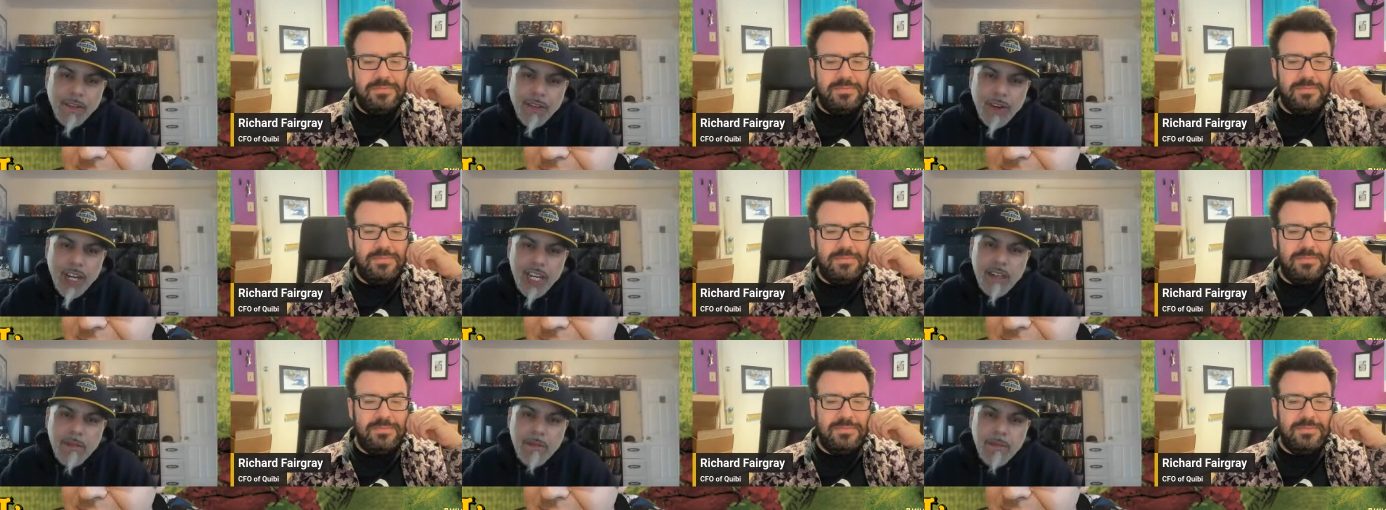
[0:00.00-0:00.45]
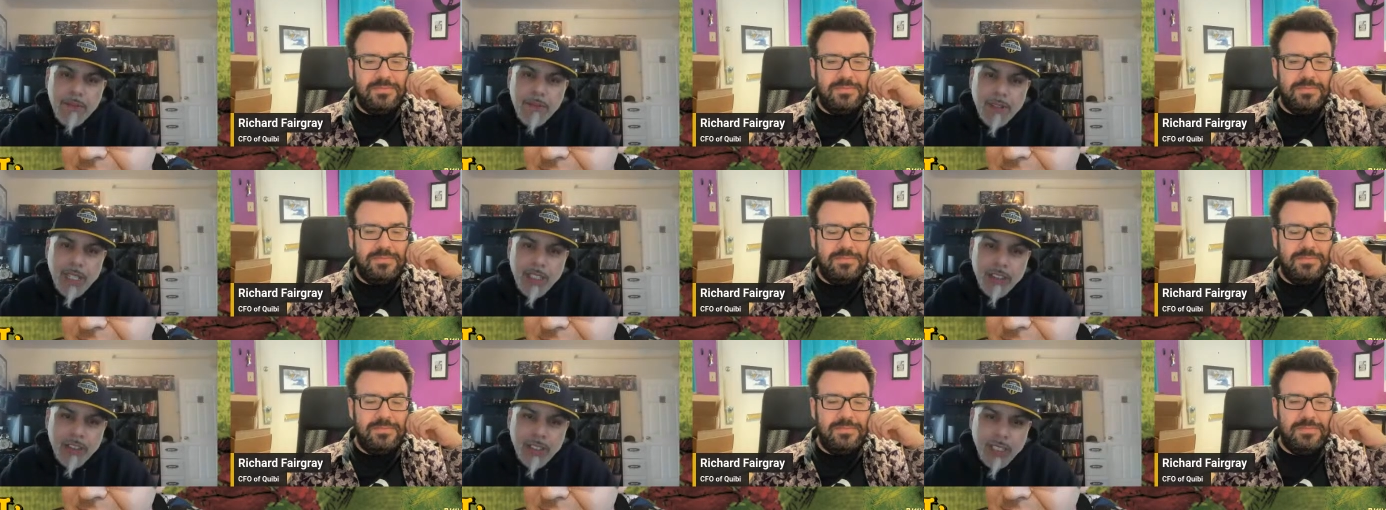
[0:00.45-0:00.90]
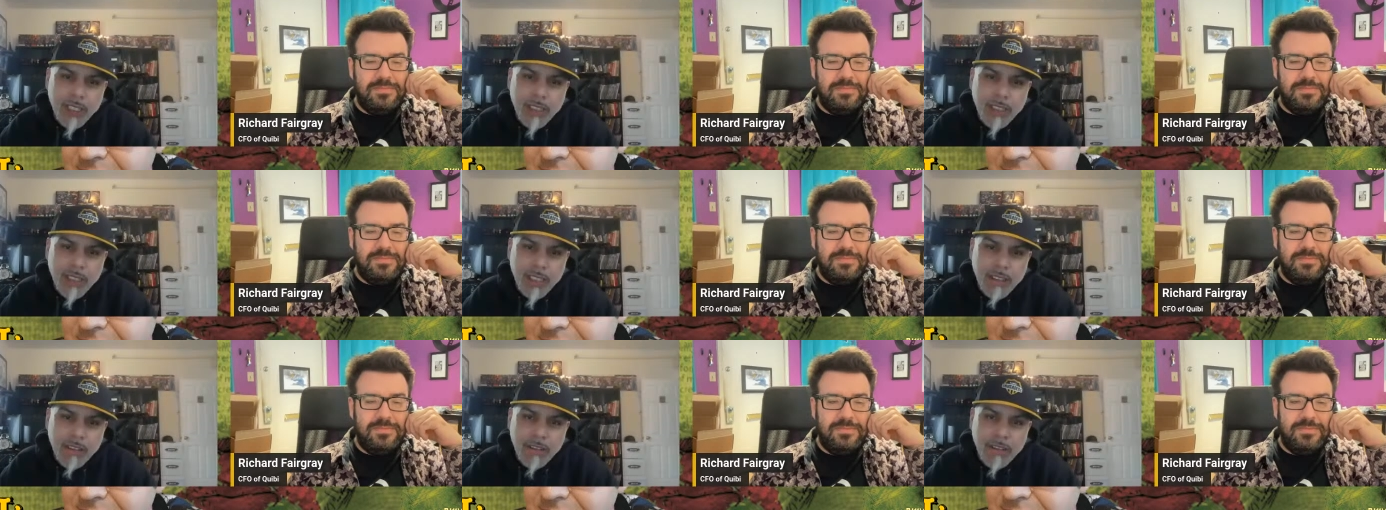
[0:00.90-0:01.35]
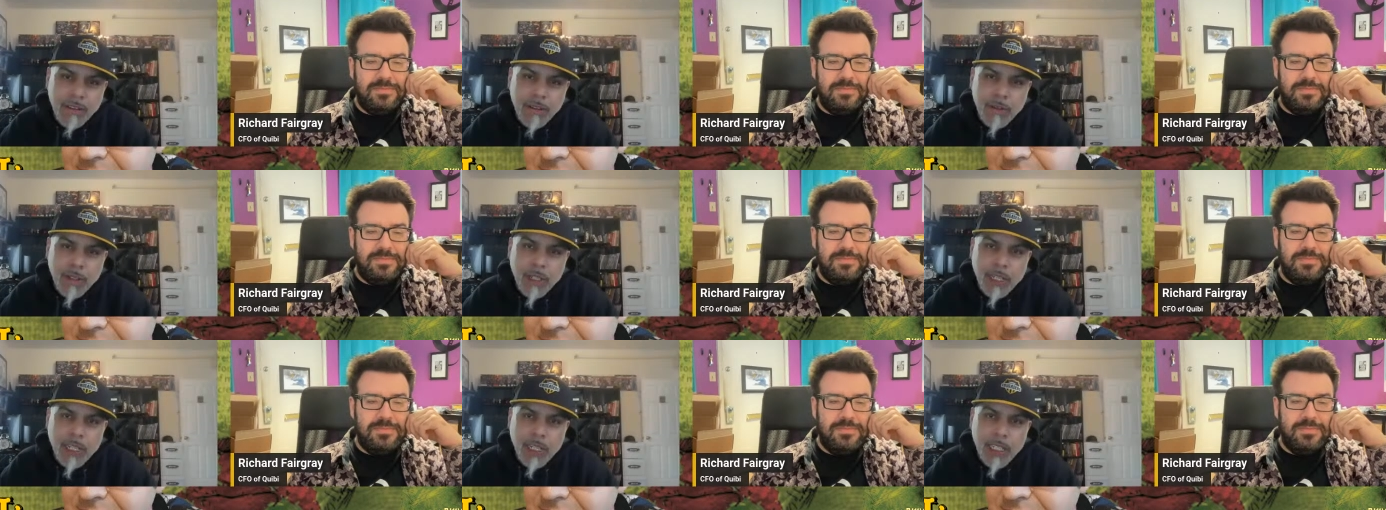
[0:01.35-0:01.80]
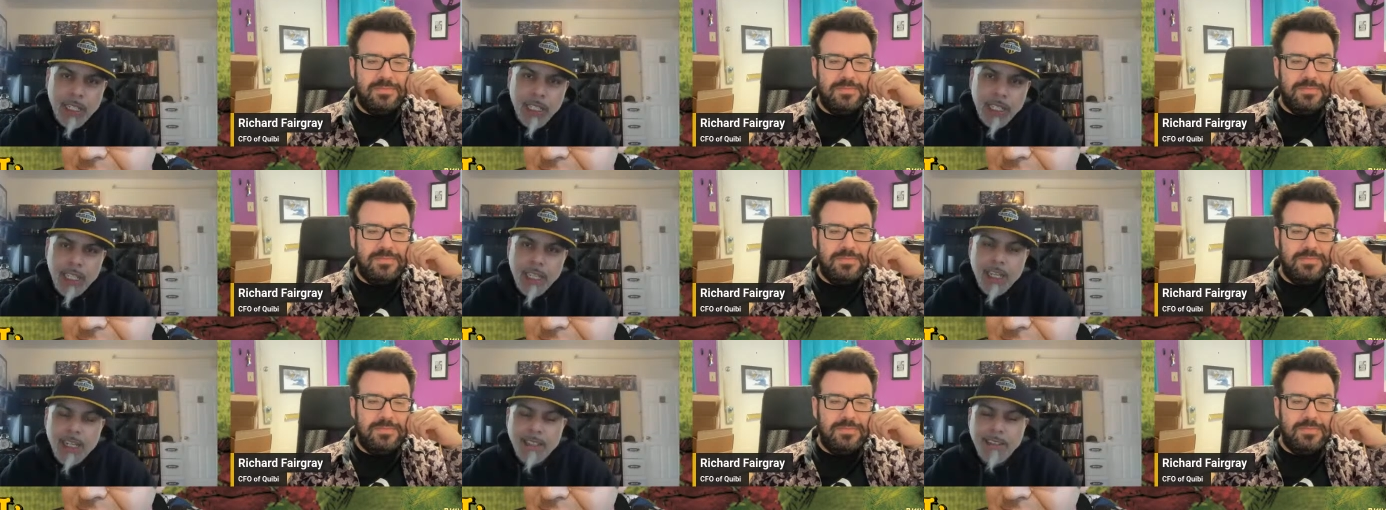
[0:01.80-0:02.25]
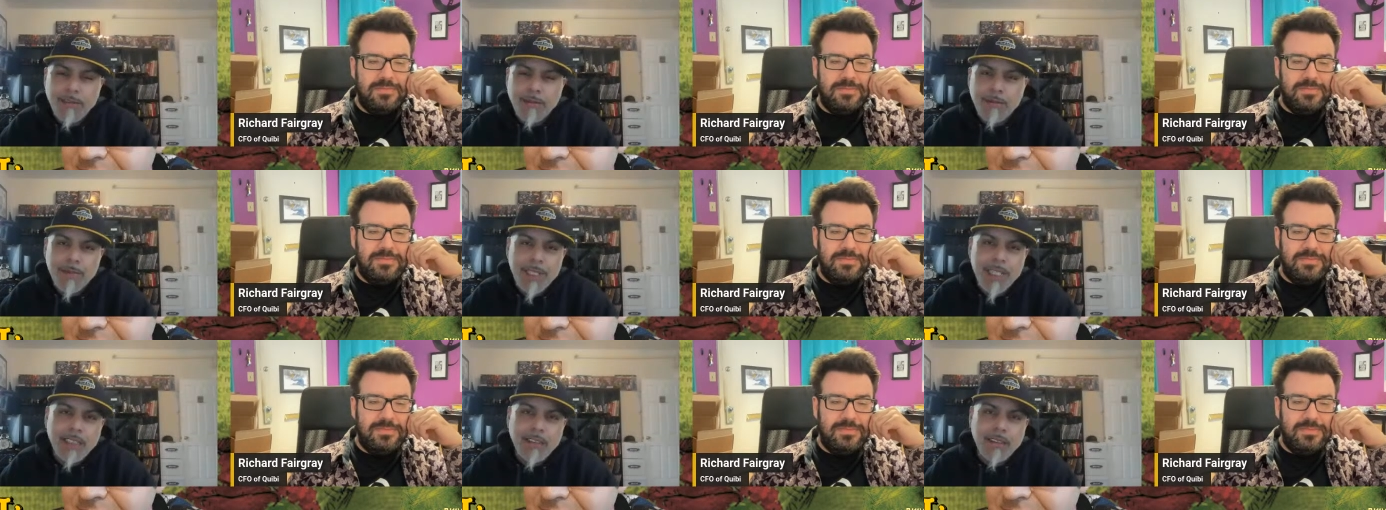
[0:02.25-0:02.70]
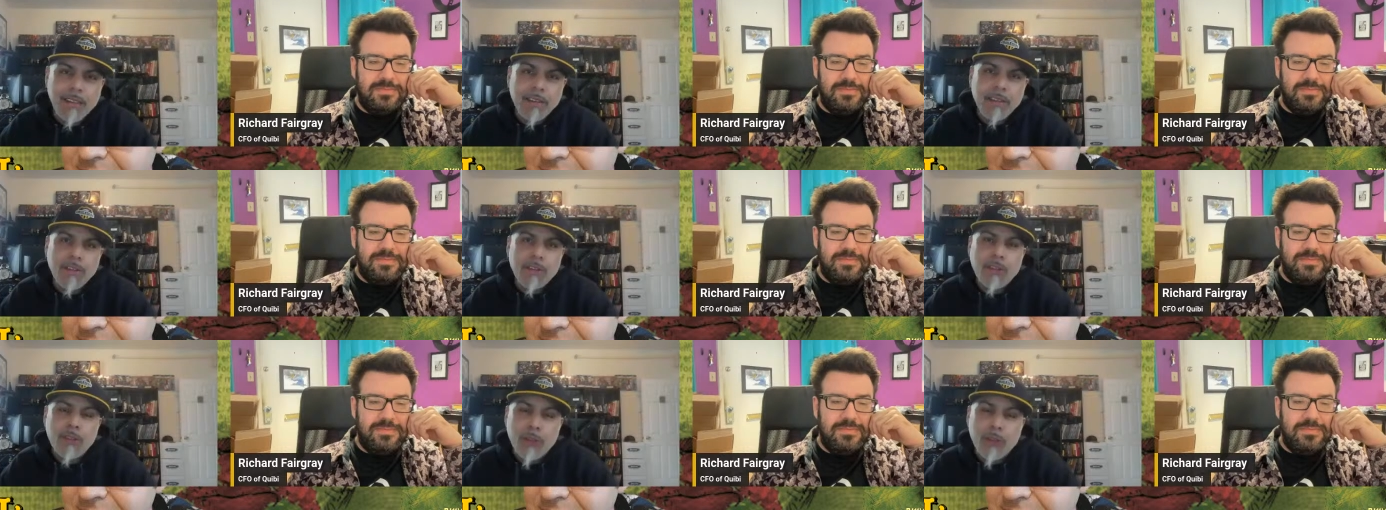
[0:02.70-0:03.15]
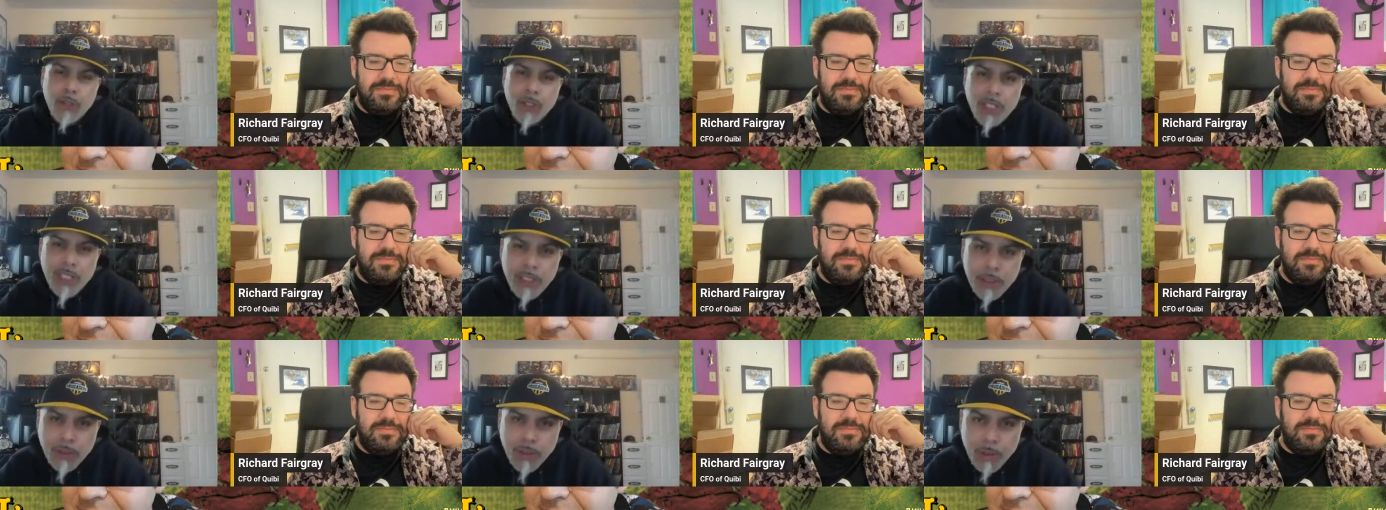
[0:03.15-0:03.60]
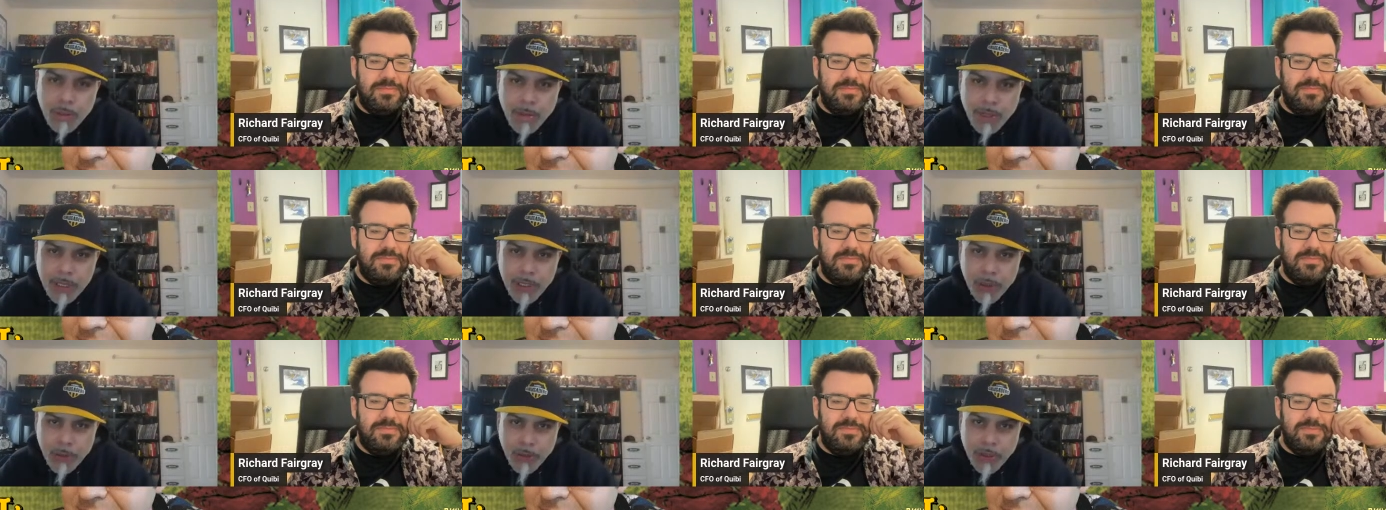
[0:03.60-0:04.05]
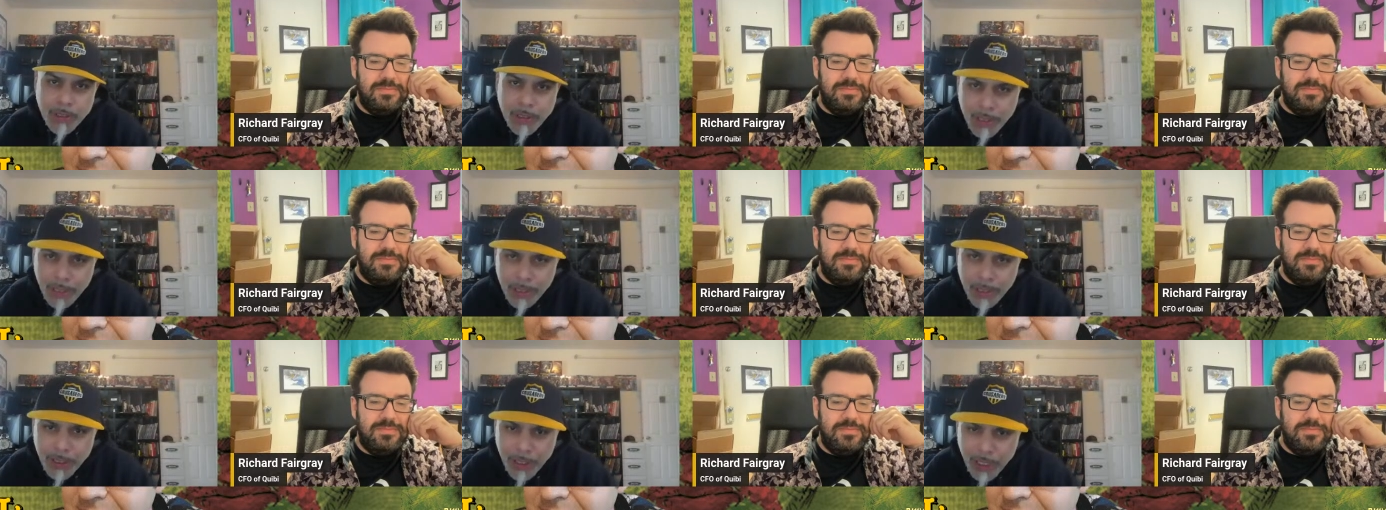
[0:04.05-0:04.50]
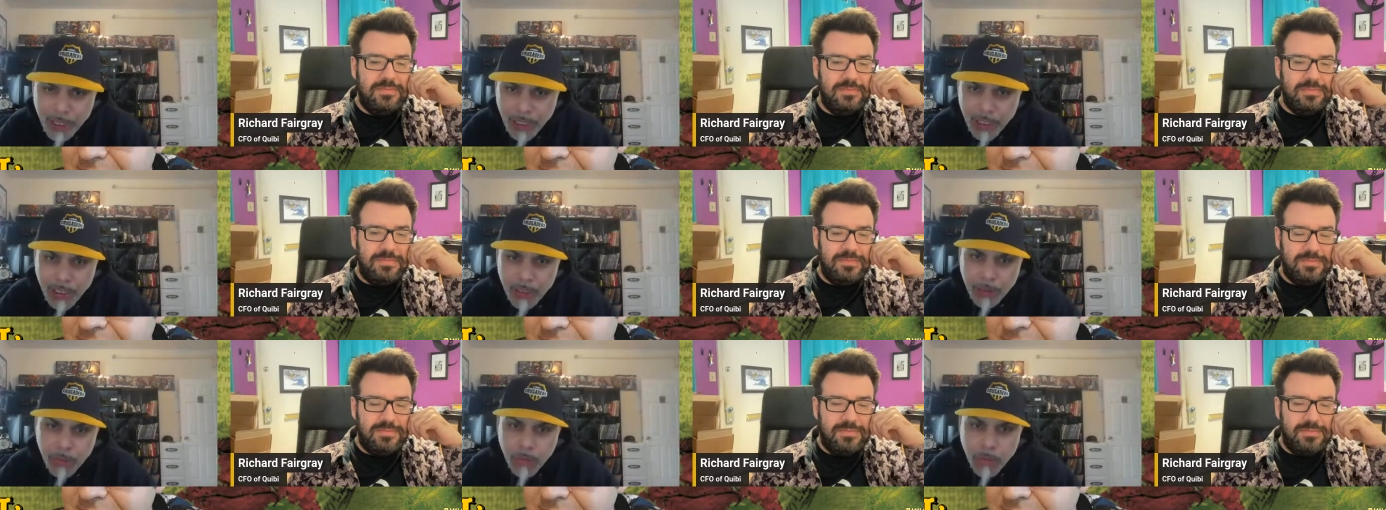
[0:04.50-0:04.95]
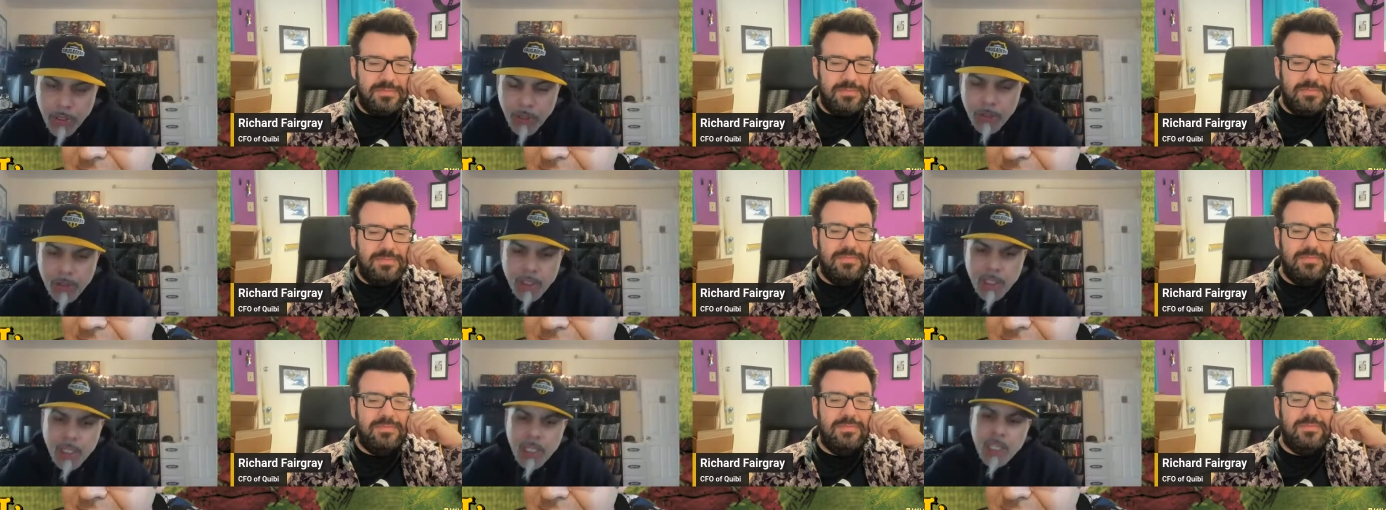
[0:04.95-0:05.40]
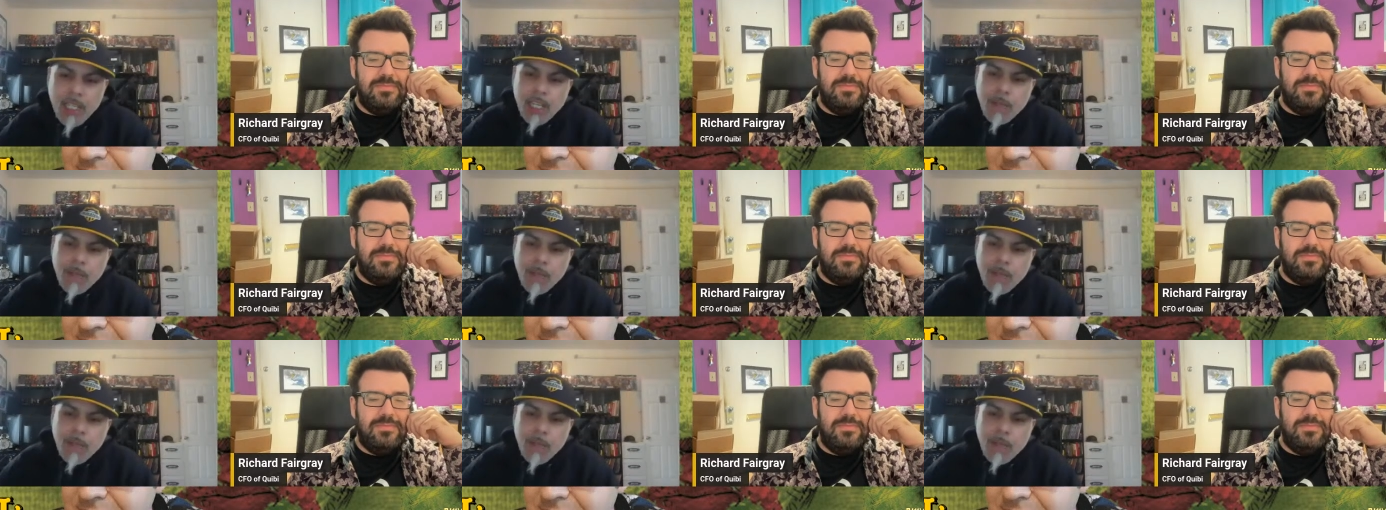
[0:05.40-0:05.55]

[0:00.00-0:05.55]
Speaker 1: fire projects on the way, an amazing tour he's going to be doing this year as well.